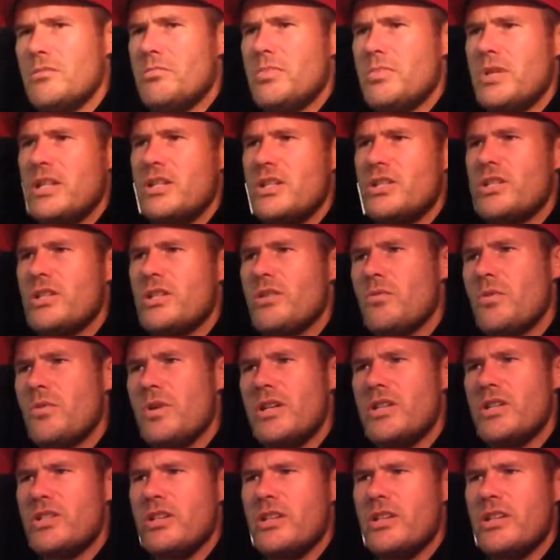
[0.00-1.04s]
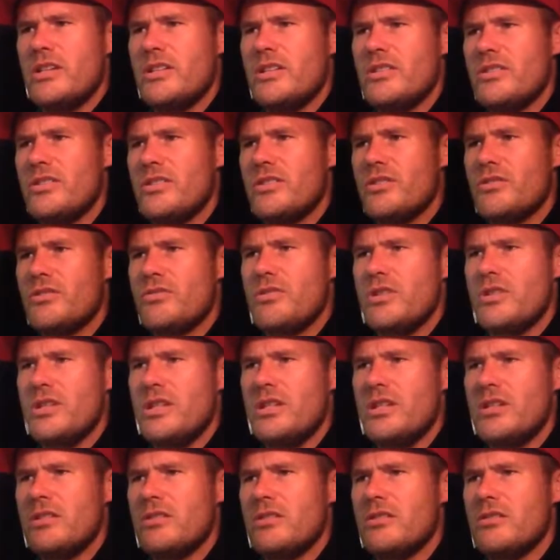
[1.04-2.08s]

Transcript: pitching wedge, I think, to the green,